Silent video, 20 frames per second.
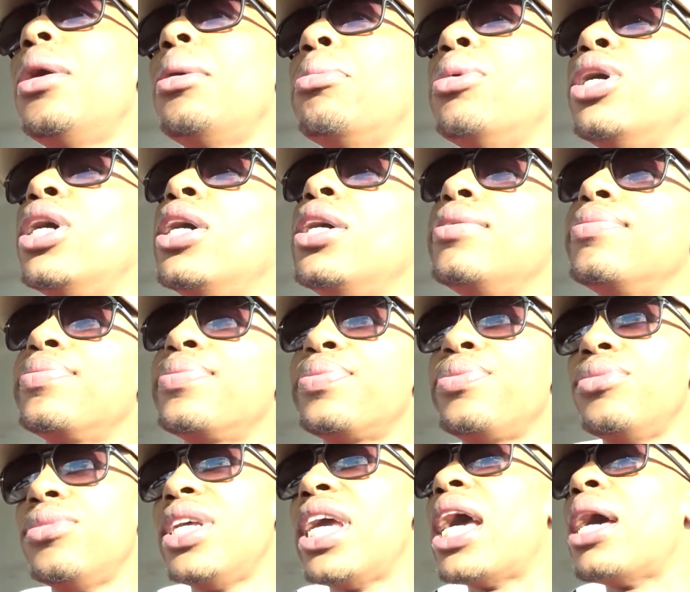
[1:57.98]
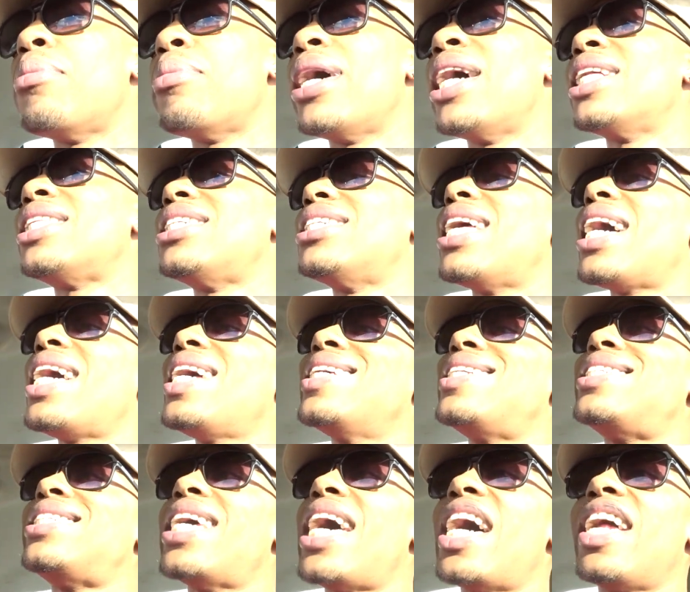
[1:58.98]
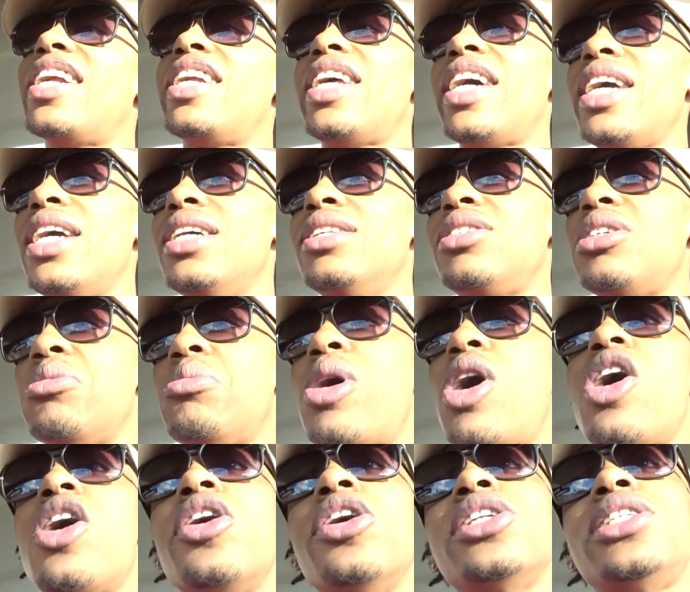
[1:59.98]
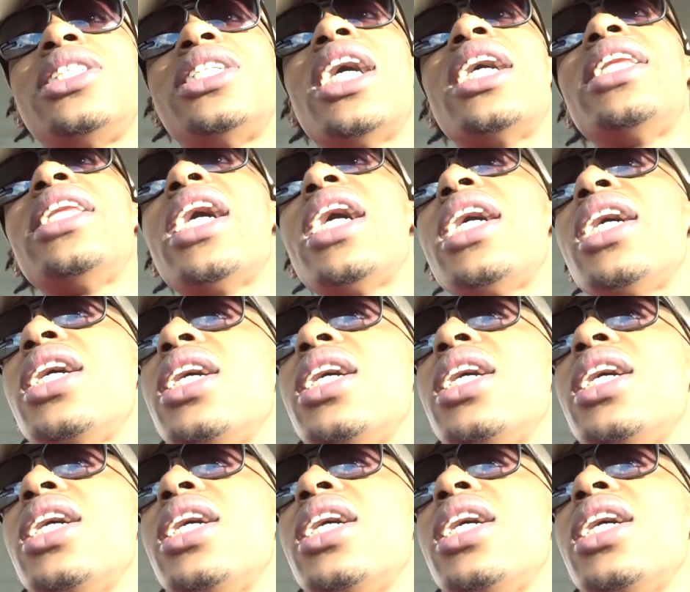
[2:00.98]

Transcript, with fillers: But yeah, man, today is Saturday. Tomorrow is Sunday.